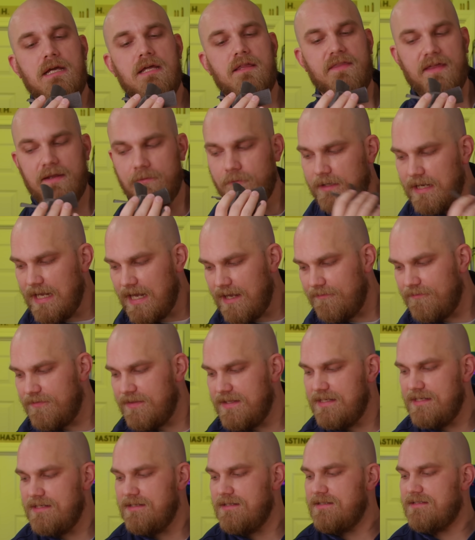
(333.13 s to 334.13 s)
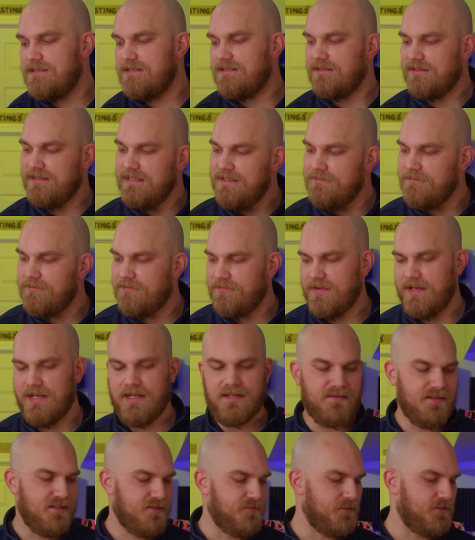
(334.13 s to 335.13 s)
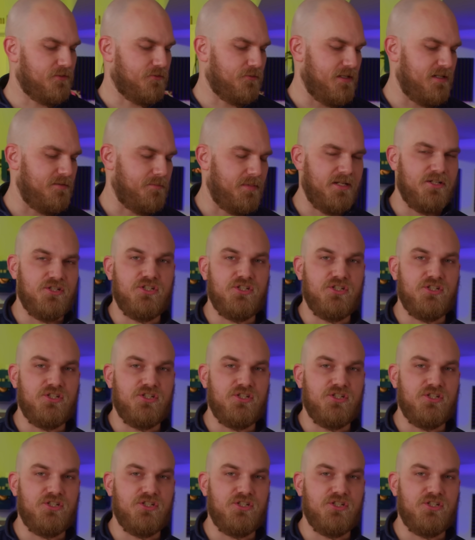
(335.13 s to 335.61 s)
Then we have the Slim fan. This was created by